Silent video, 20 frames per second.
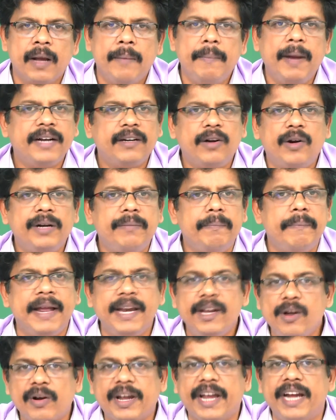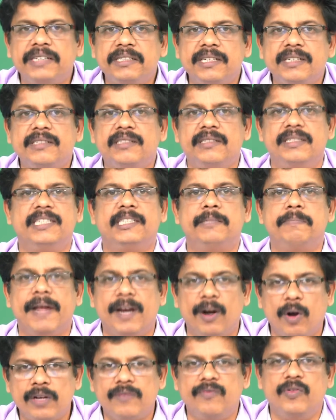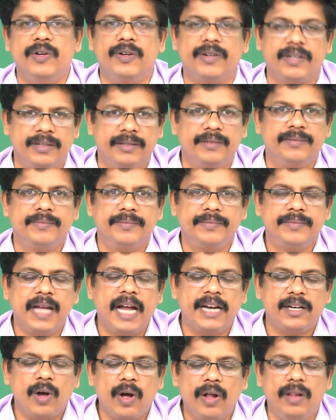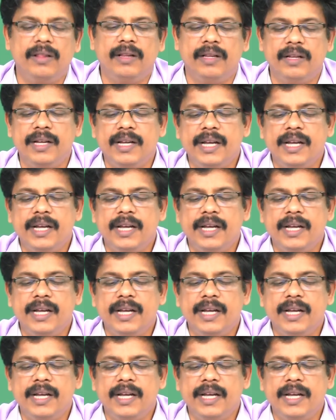but on many occasions this may not work at all.